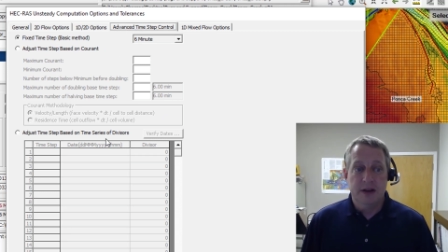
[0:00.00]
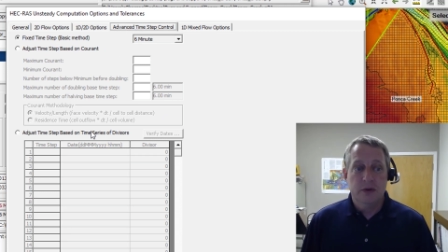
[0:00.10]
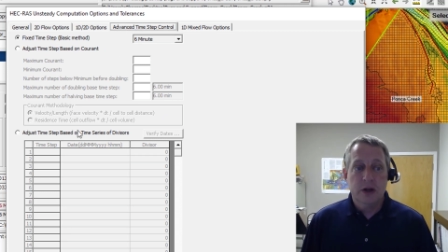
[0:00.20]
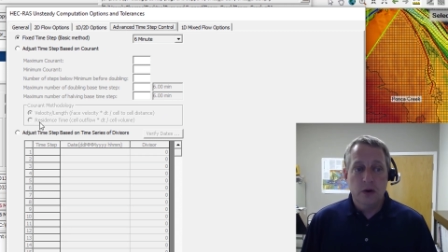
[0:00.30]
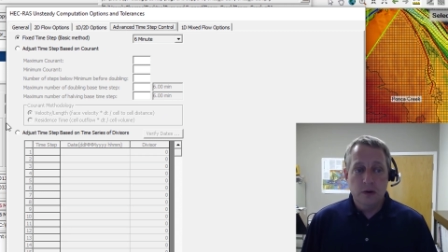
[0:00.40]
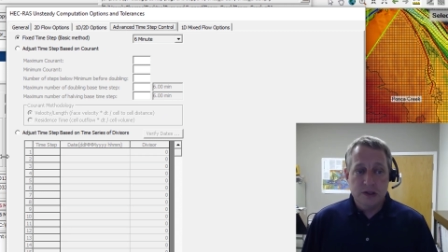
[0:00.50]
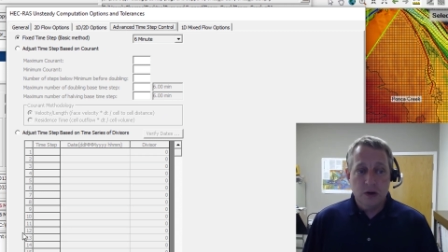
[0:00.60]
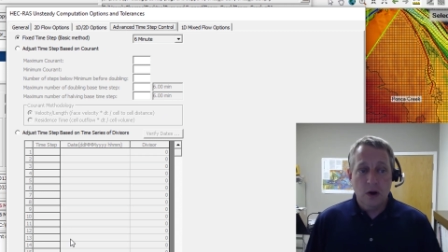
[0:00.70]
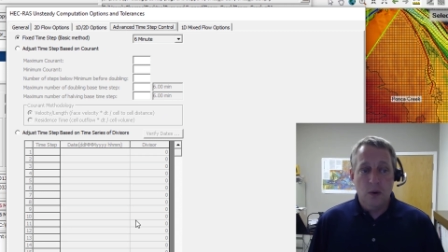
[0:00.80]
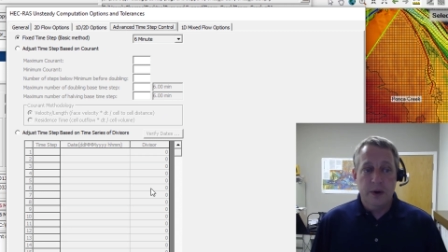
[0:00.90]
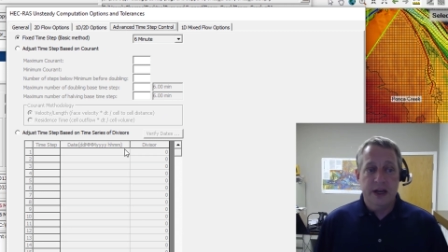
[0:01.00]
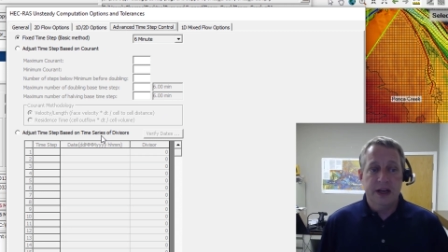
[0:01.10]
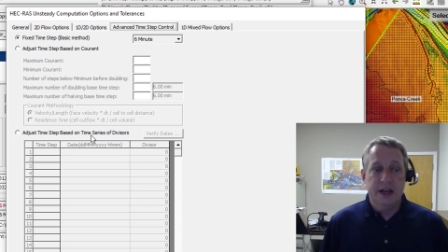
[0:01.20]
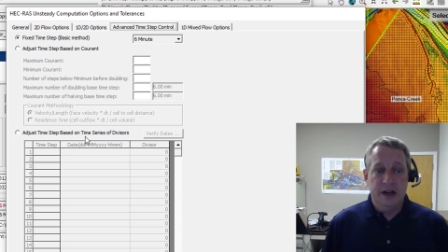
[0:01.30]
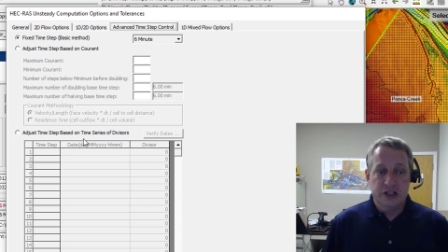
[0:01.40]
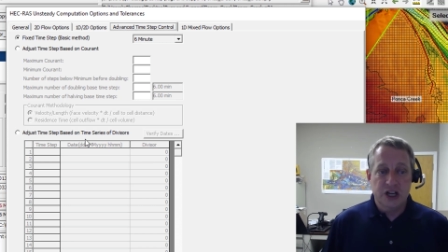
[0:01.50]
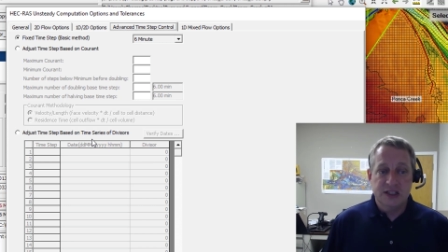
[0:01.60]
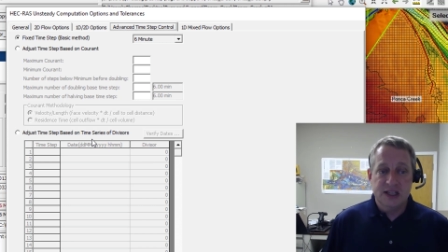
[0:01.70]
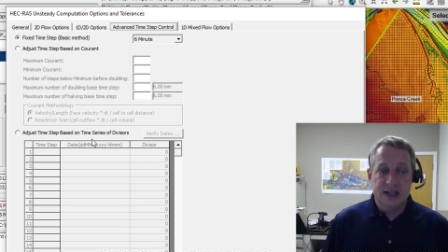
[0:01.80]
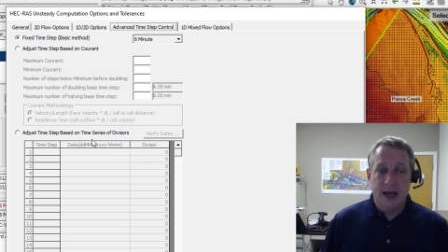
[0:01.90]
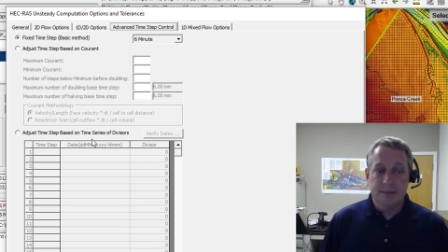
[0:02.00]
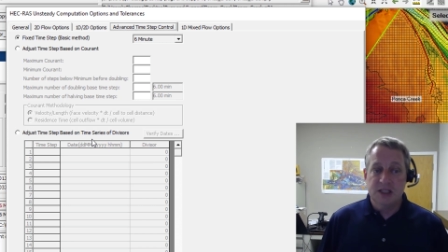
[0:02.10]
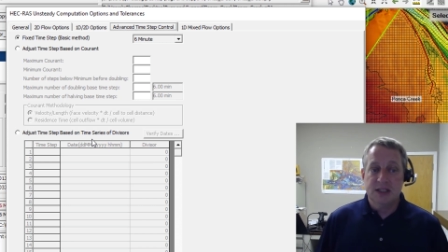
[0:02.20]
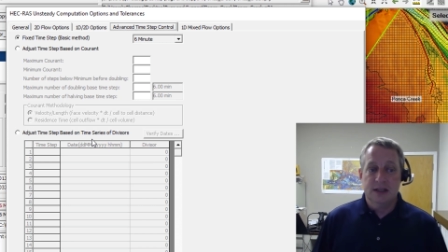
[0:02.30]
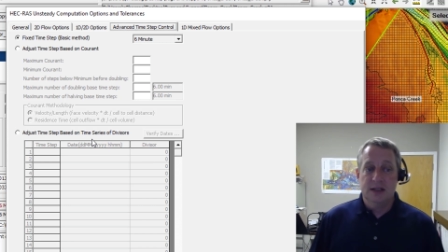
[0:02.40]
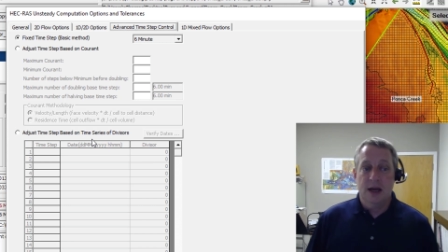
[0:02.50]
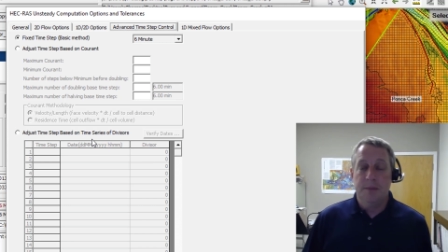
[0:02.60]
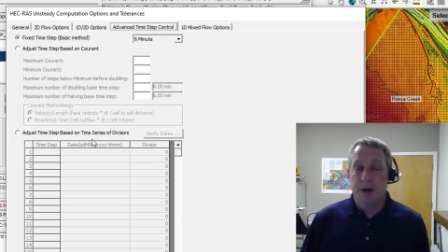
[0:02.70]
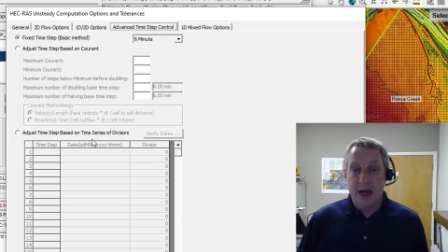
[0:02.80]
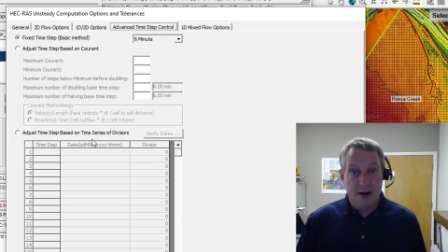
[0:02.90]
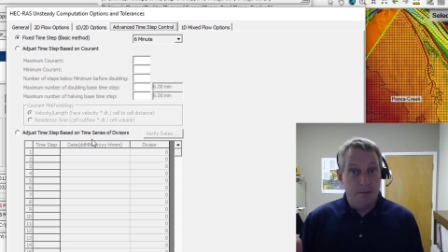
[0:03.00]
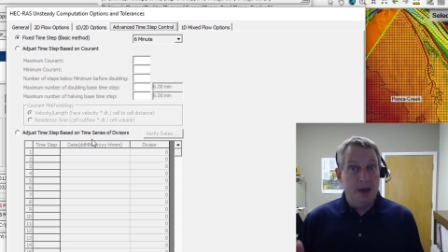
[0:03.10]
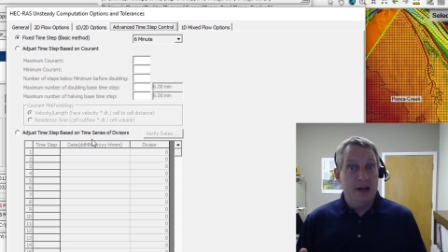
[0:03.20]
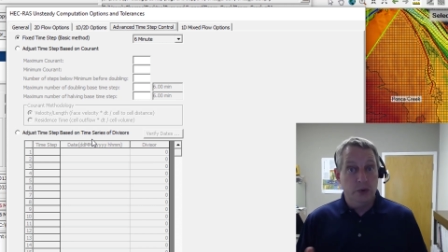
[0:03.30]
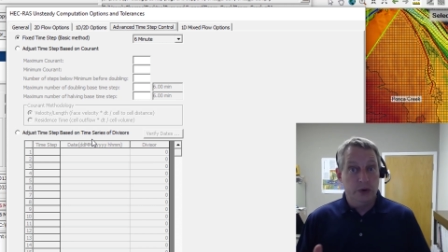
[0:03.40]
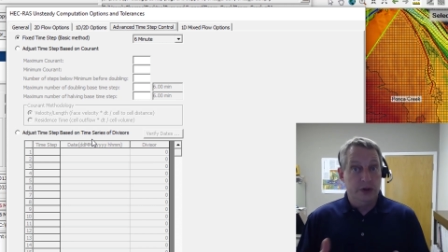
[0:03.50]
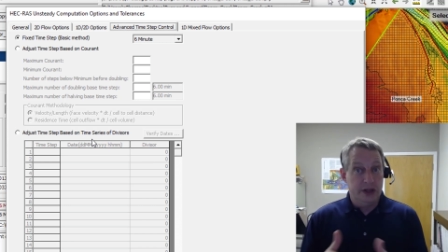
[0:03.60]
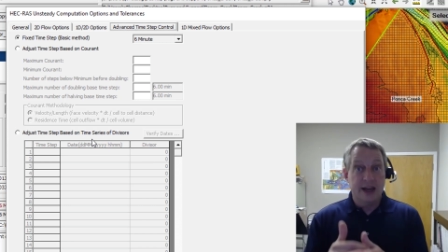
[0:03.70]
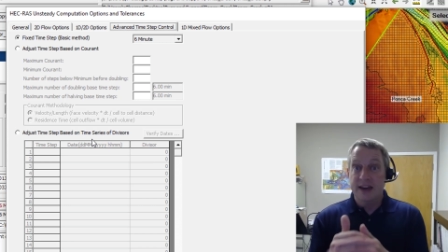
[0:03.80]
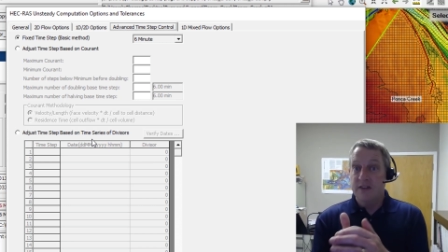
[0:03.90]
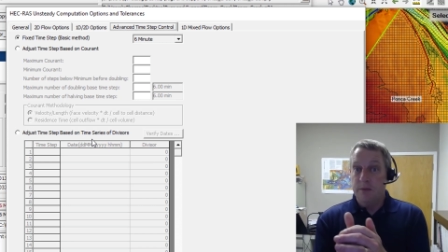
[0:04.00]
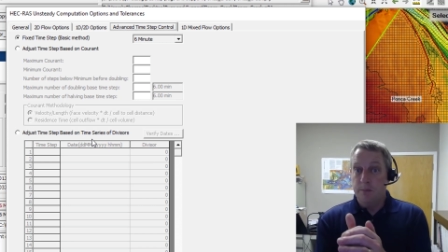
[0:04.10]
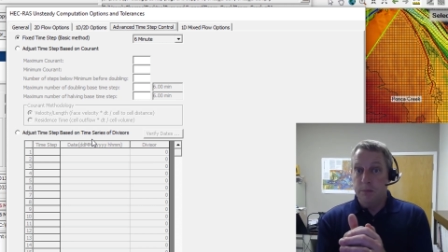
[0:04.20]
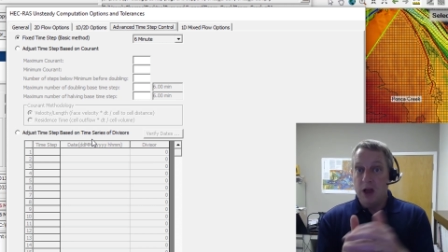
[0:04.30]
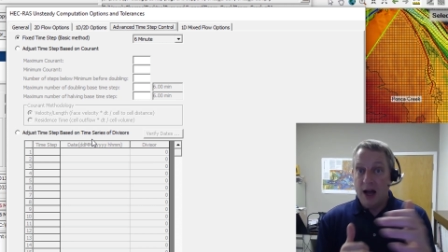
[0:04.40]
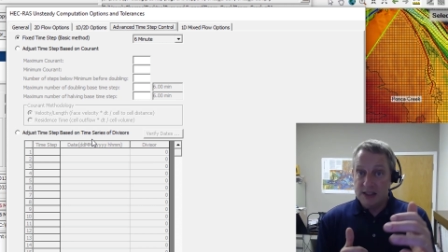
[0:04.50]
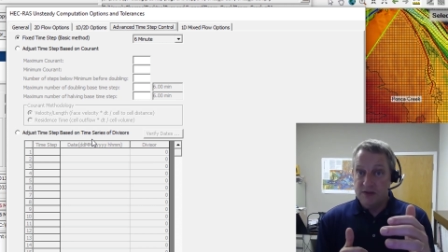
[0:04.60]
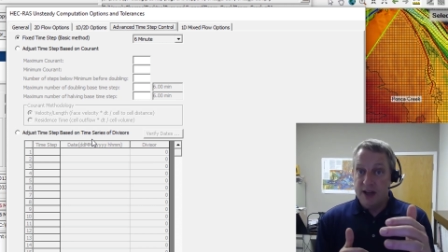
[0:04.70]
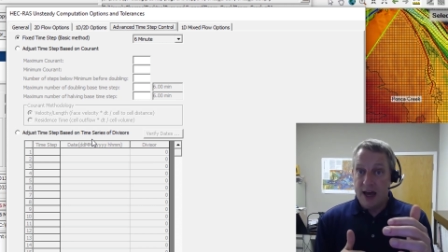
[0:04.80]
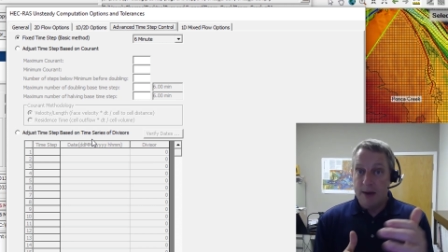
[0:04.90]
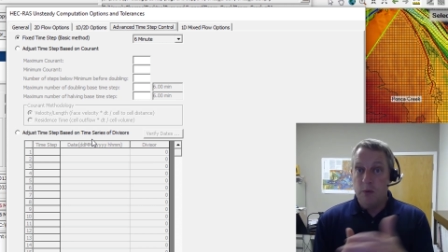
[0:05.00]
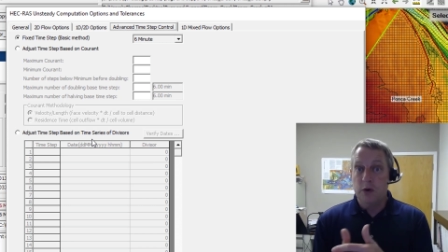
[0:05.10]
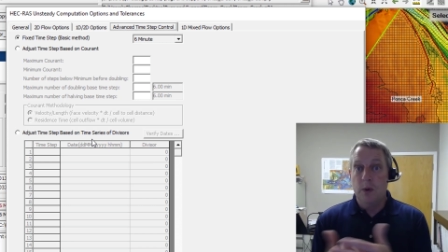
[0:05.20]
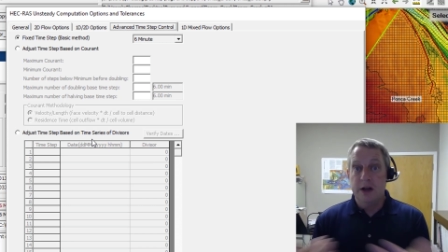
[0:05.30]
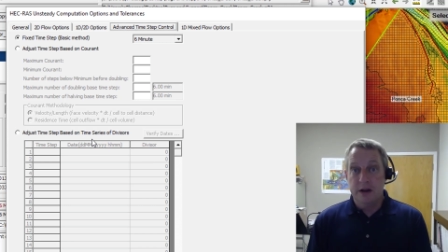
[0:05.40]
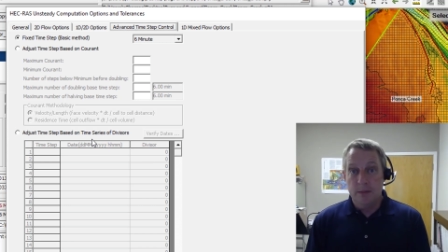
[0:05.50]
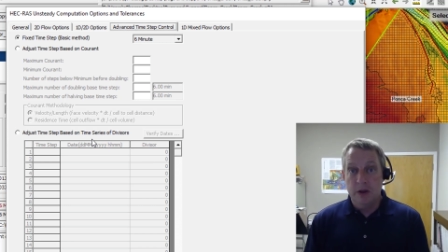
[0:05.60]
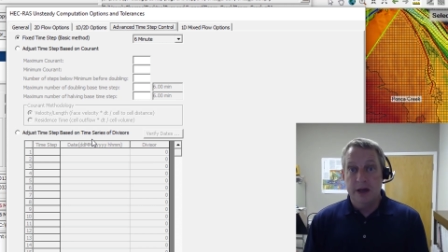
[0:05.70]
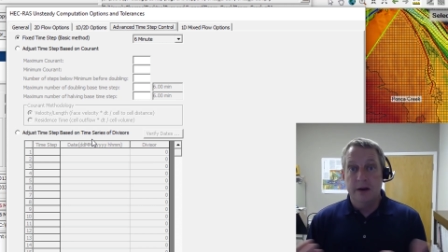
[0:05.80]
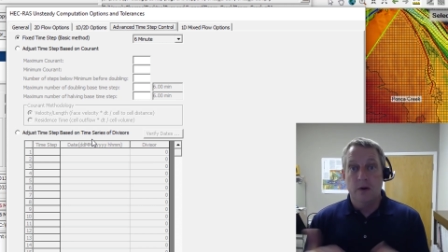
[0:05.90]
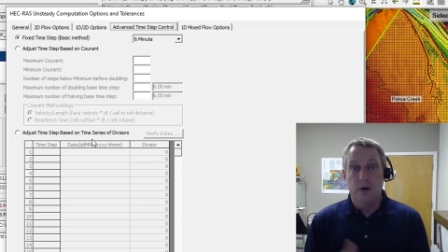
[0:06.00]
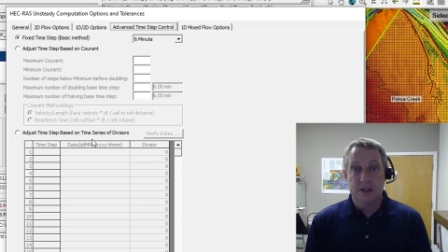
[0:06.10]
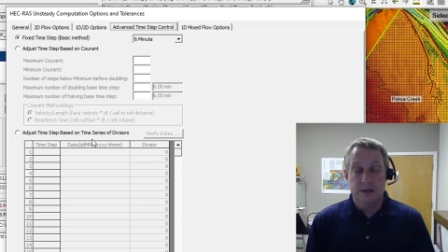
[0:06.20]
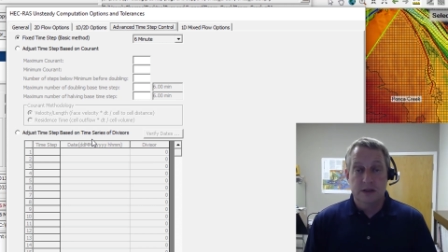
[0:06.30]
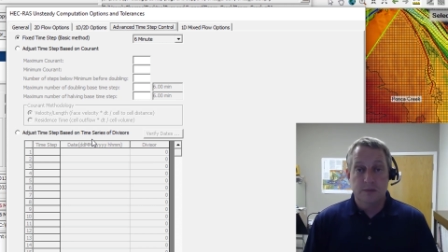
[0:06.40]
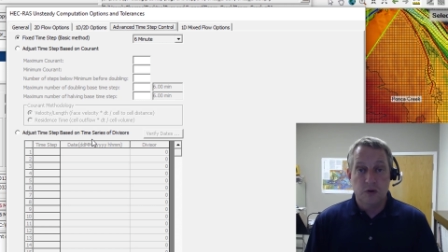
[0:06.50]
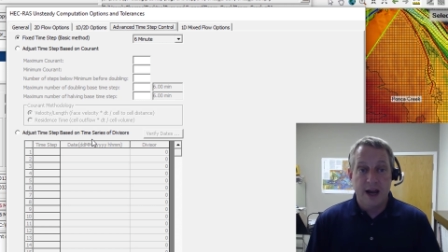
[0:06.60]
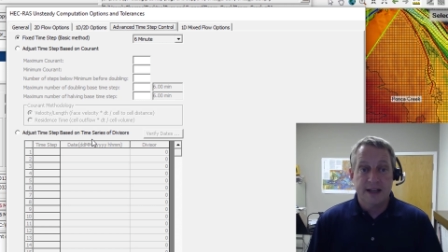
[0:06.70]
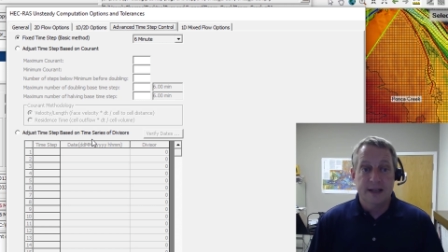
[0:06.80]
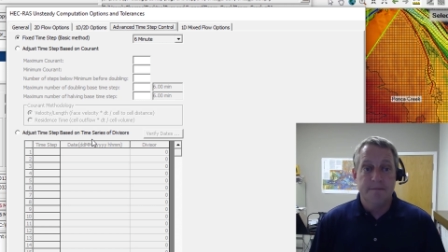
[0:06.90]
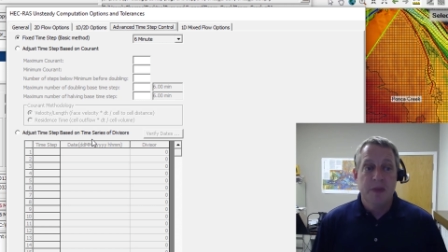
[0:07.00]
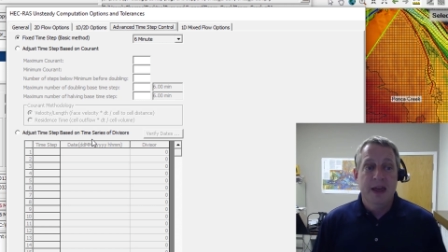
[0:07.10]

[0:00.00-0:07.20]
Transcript: You can also go in and adjust the time step kind of manually. You can give it blocks of time where you want to double it or subtract it.